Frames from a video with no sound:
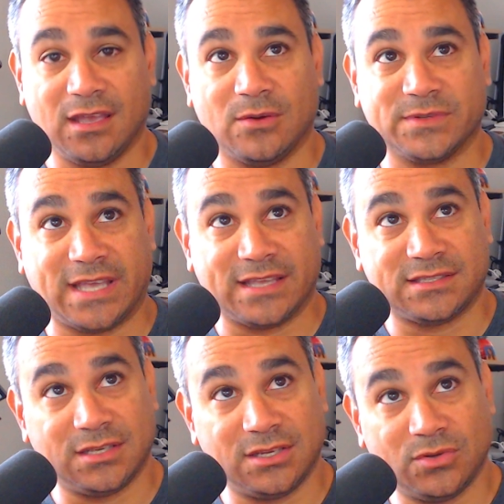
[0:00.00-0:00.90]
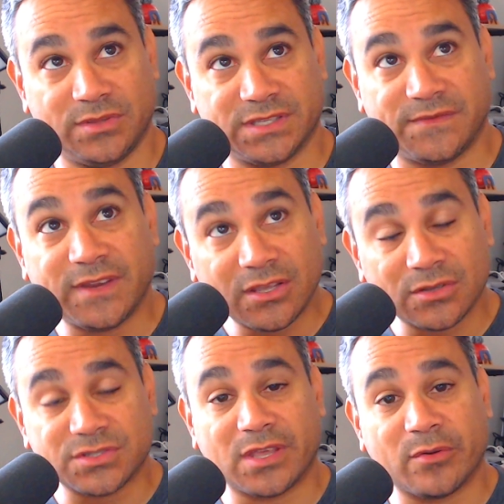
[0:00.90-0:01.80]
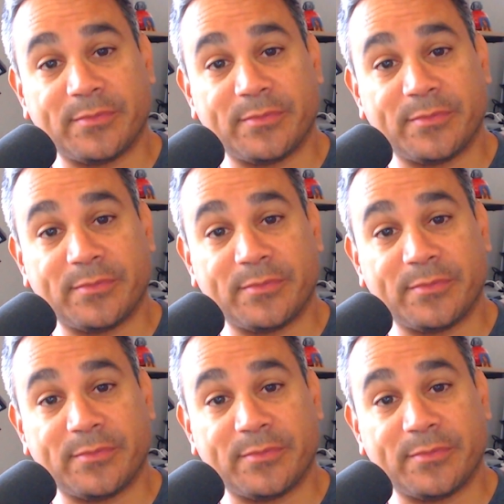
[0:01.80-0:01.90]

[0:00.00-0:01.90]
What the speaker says: I was asked to do this video so that